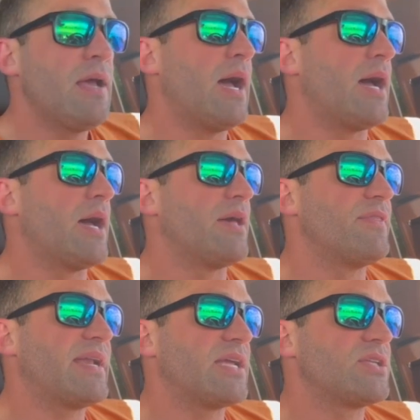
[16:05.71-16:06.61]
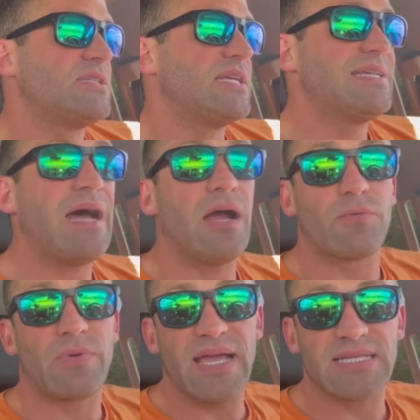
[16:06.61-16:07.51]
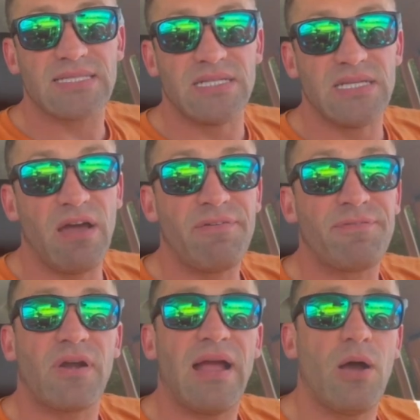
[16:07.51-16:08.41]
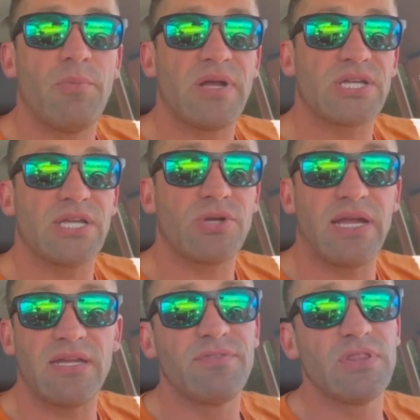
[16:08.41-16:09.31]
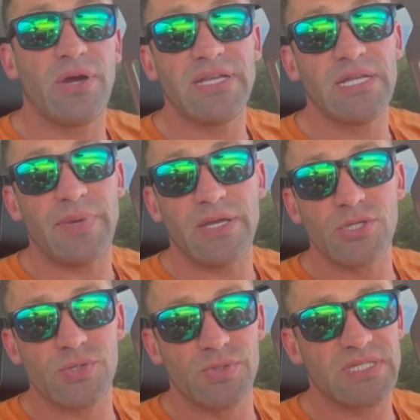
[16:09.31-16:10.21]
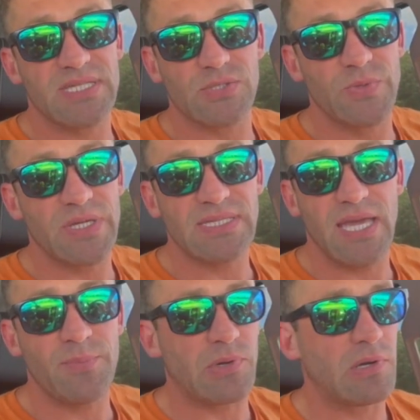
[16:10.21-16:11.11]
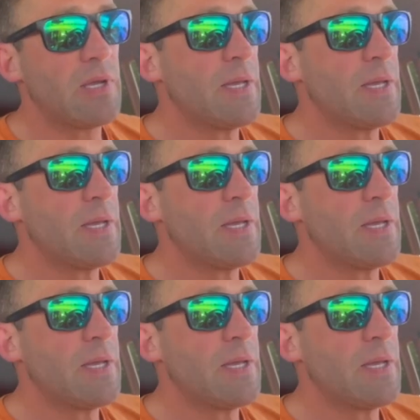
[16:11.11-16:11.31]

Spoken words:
that I did not rest enough for how much I trained. Even though I did my usual 6-week taper,